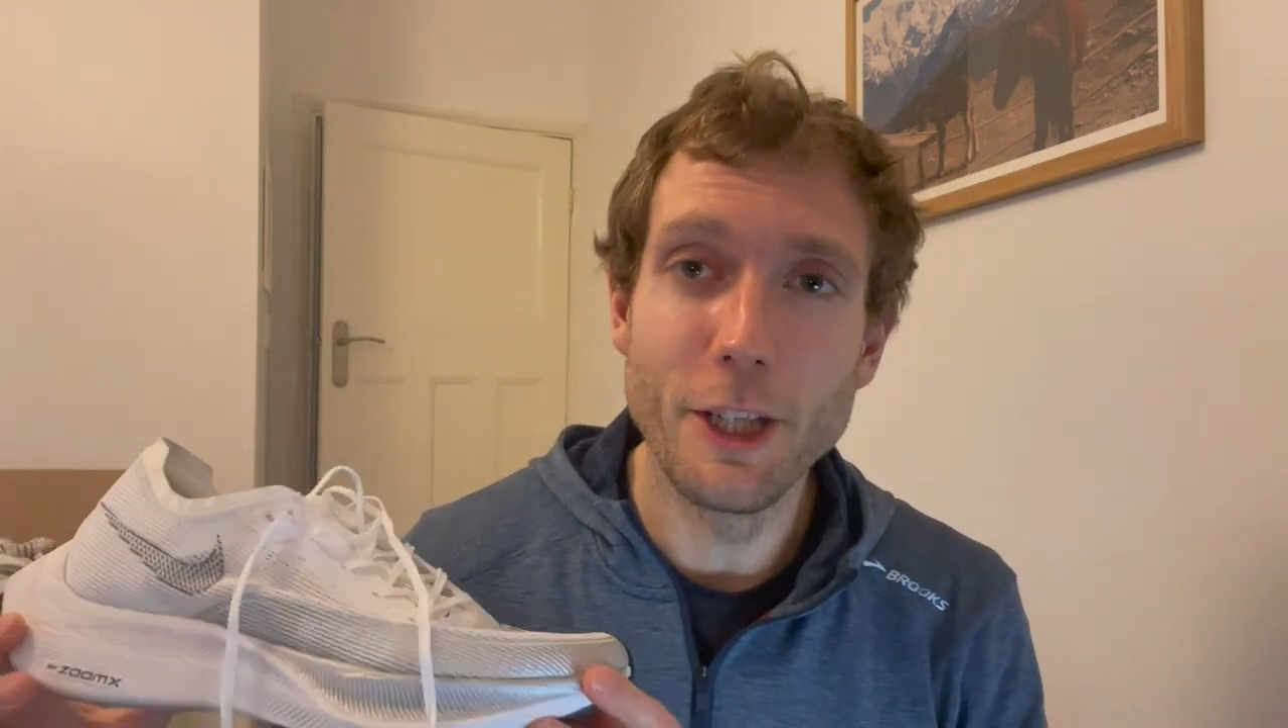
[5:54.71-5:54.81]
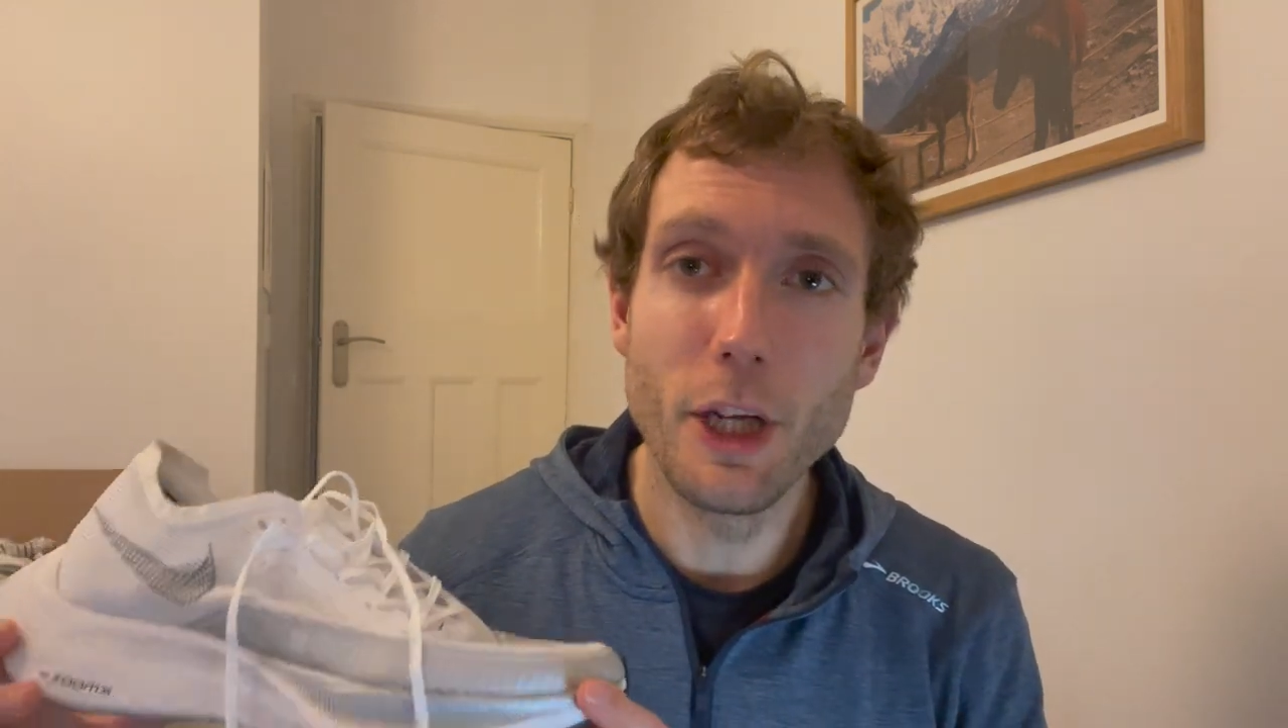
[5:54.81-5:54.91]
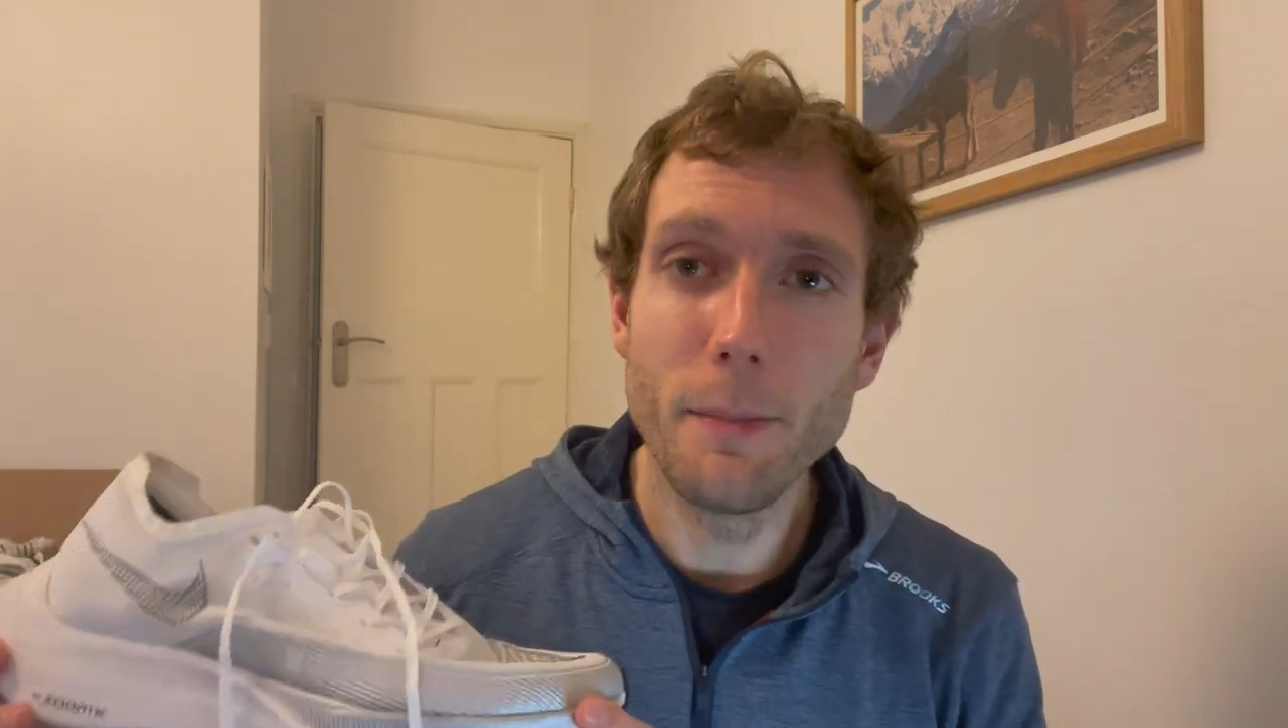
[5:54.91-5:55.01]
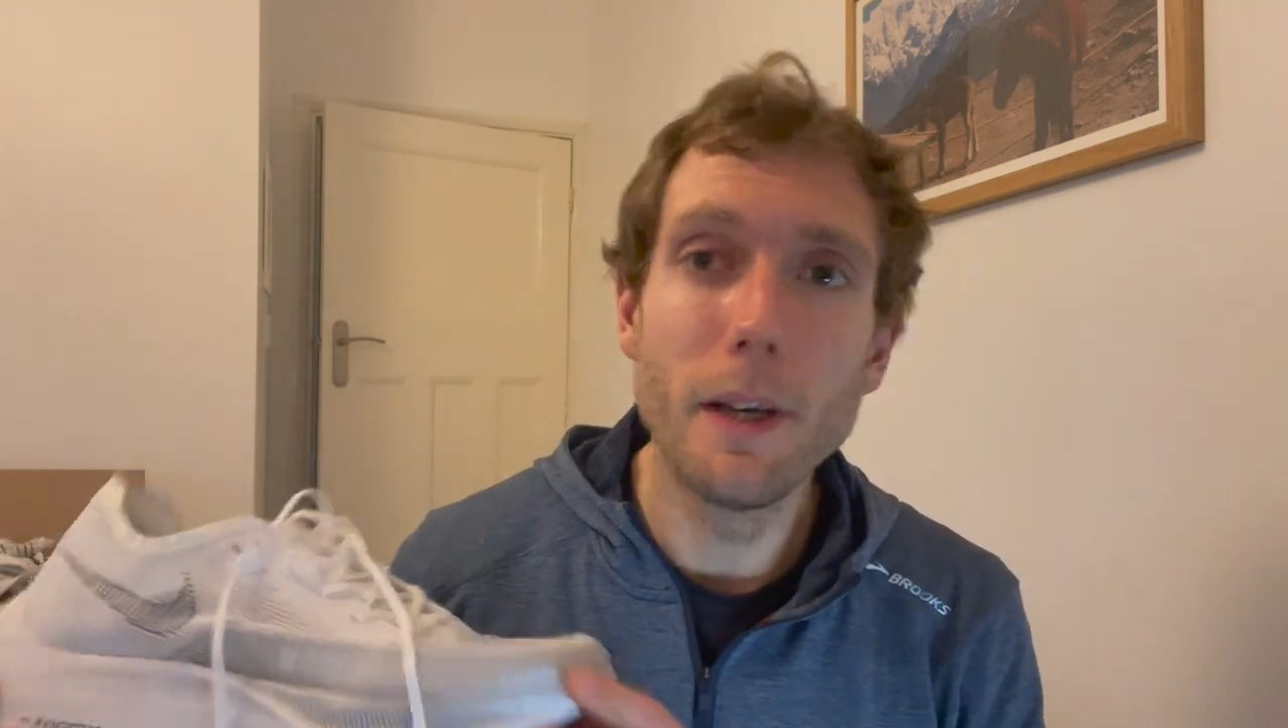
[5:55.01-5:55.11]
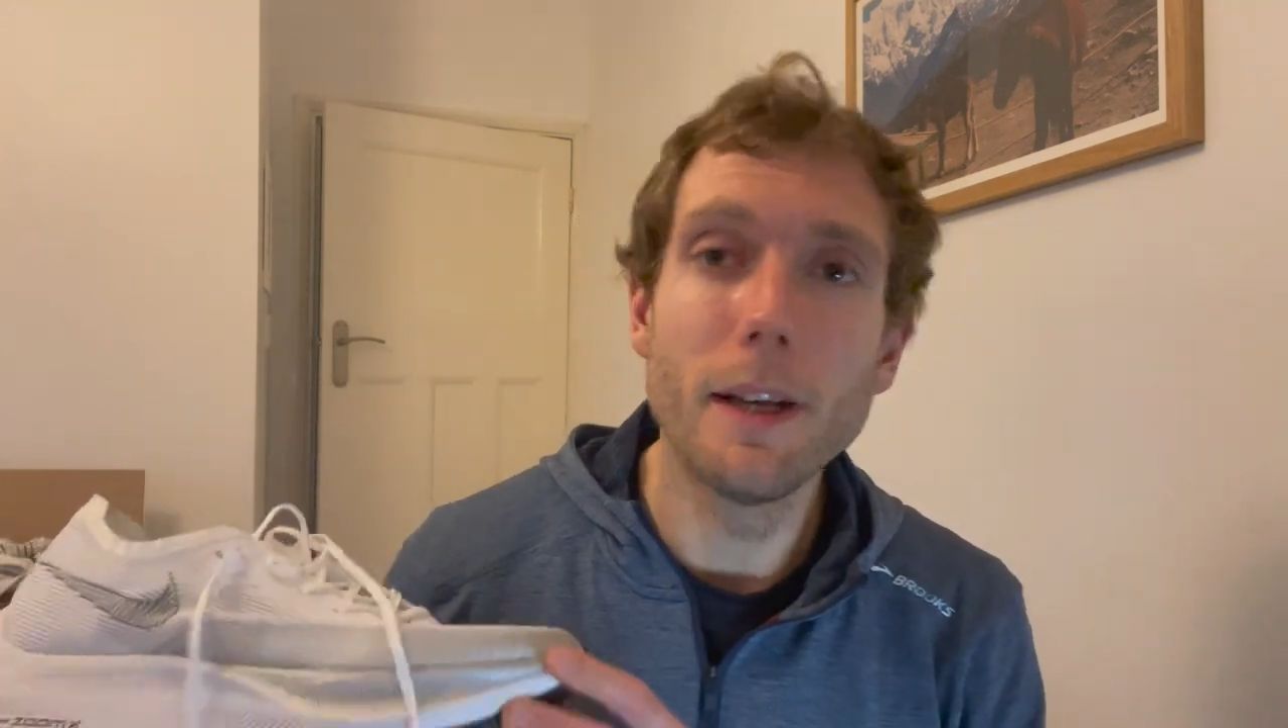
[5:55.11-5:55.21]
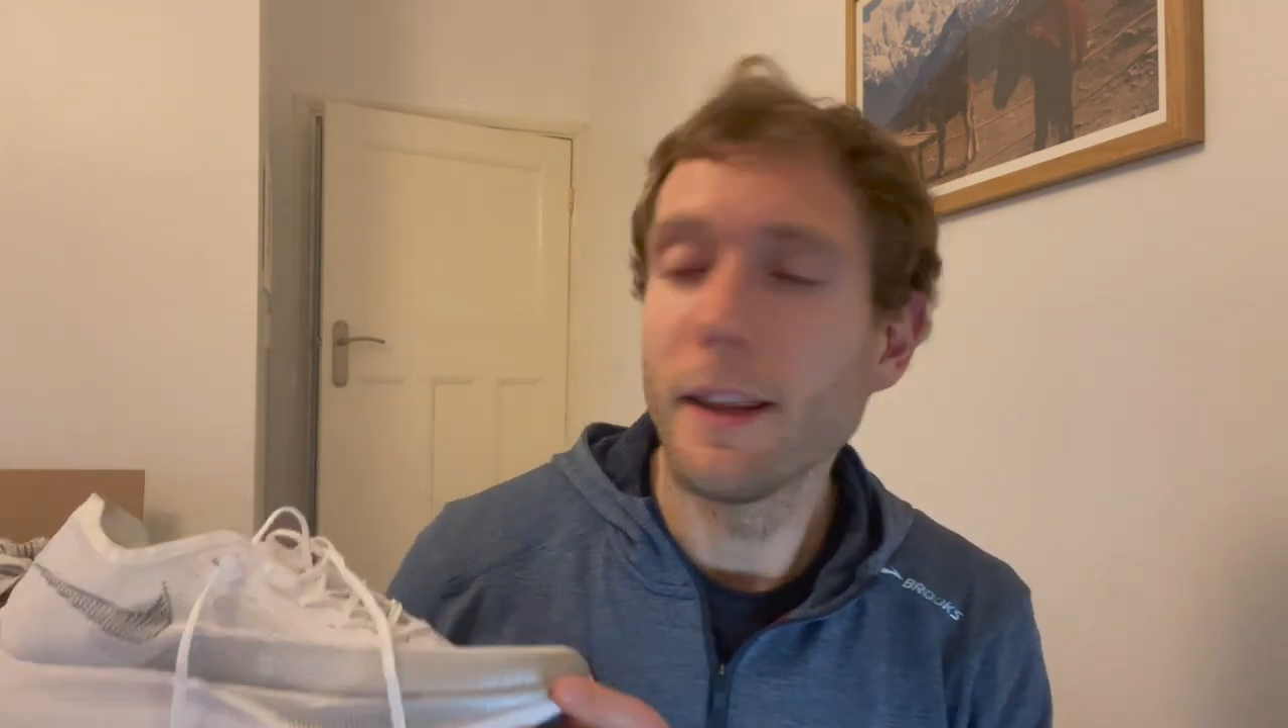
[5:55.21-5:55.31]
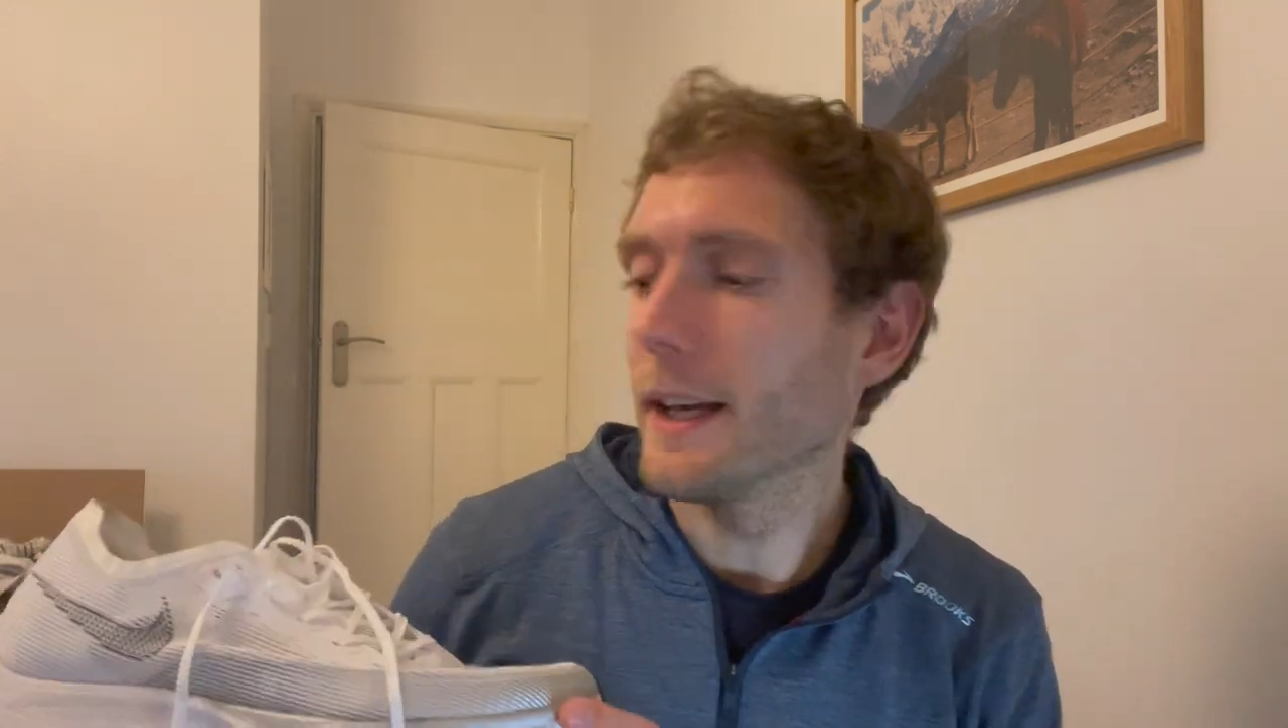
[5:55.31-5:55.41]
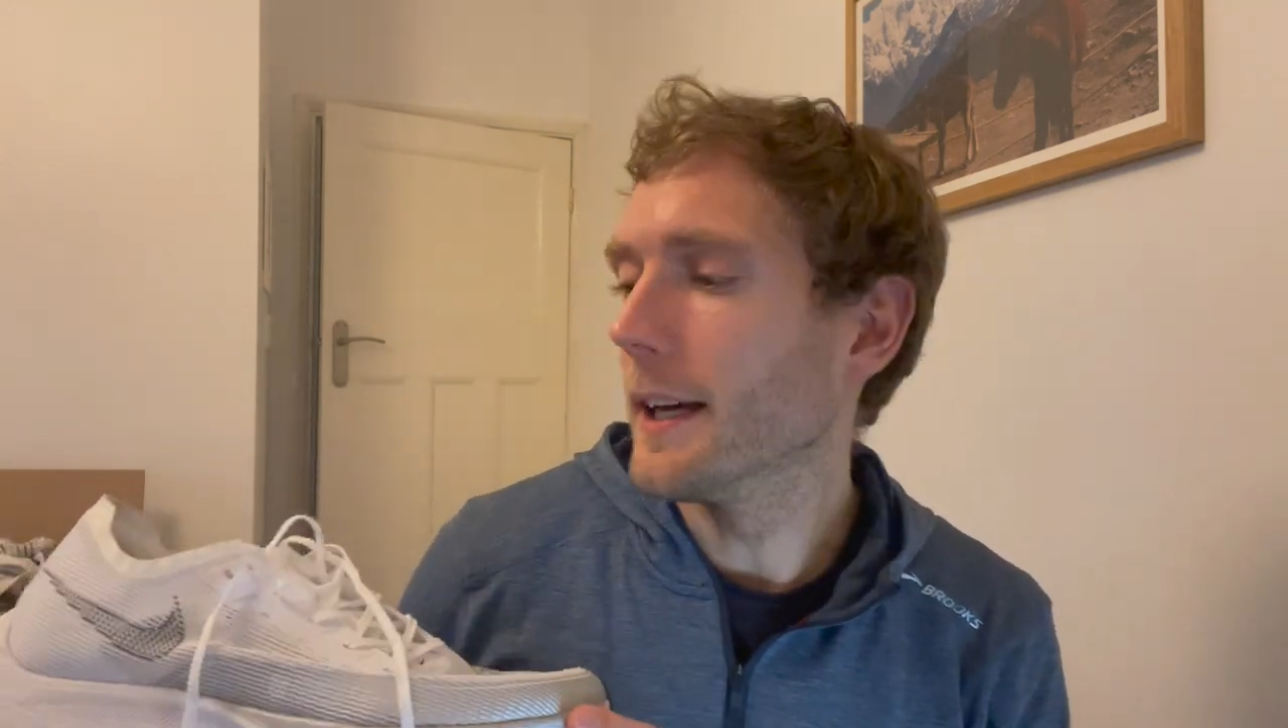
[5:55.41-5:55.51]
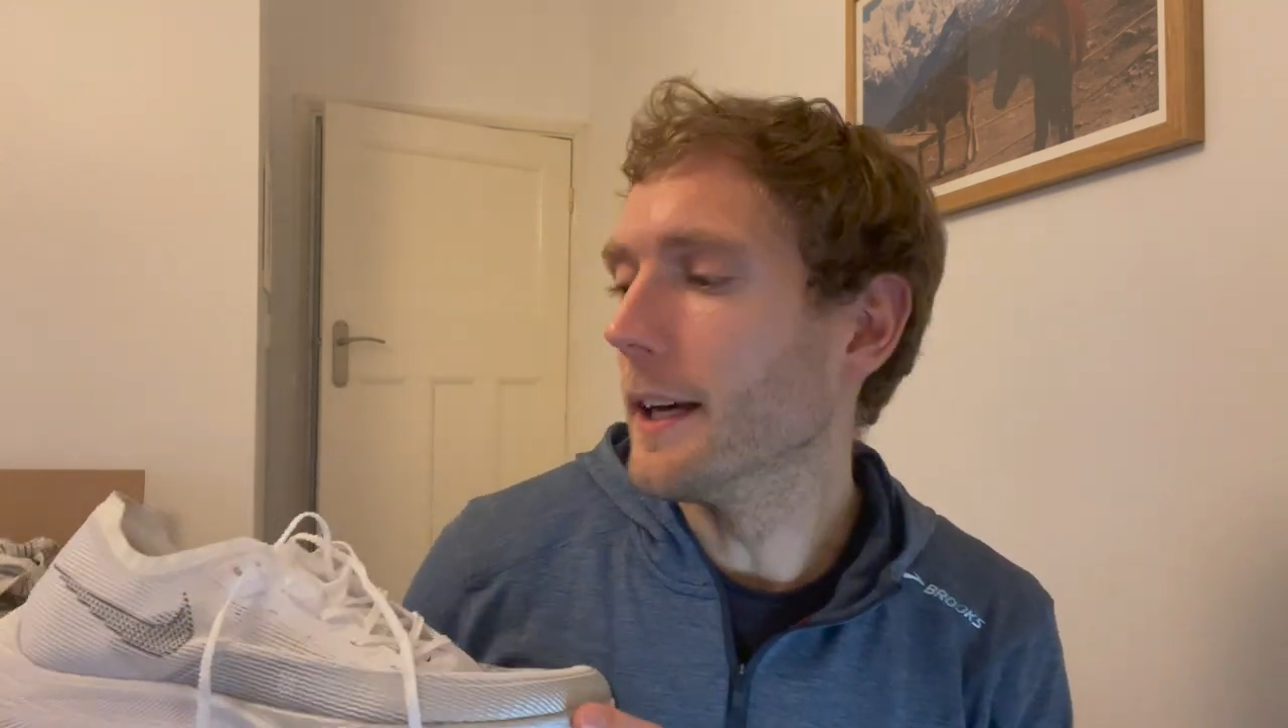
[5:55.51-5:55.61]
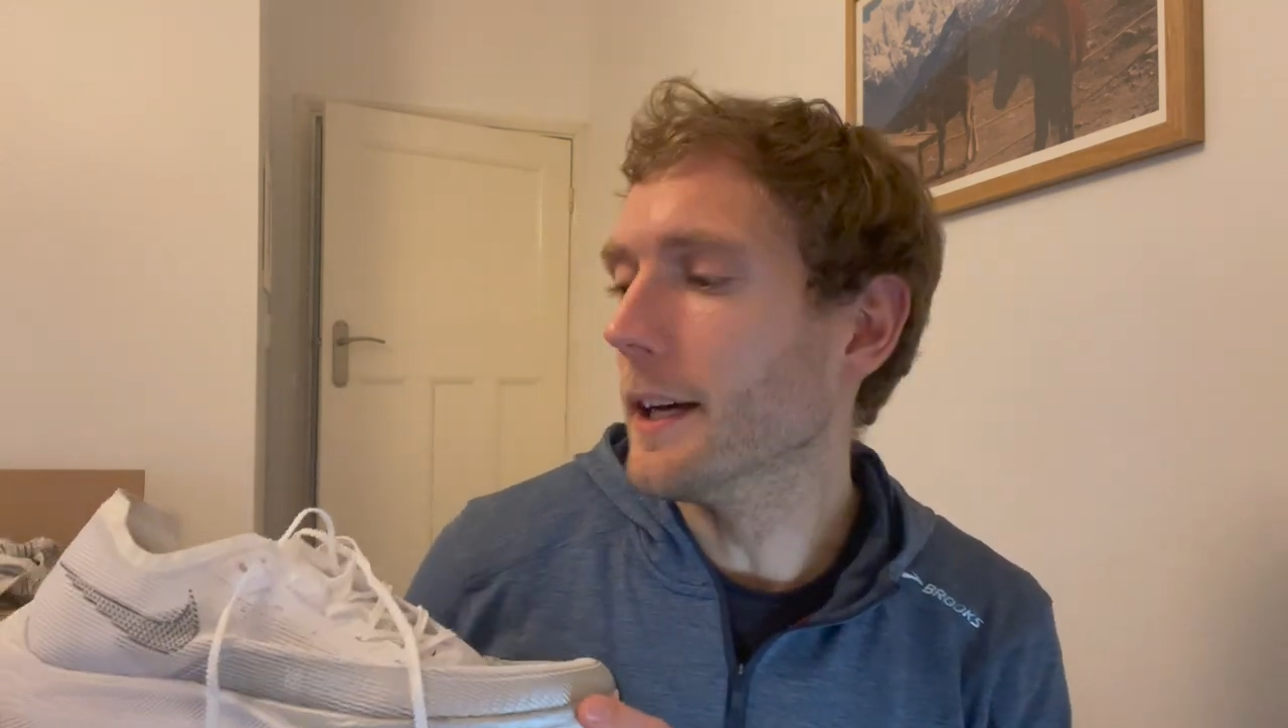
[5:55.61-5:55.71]
cheaper.
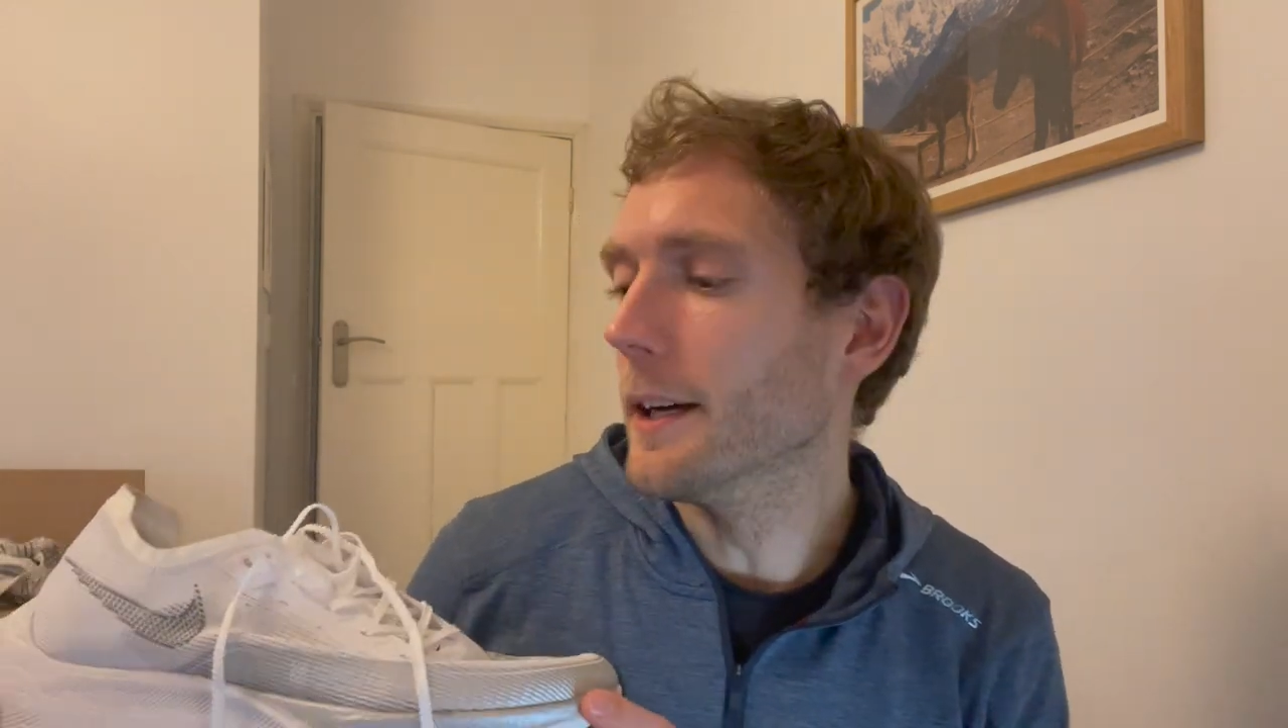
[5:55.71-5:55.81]
That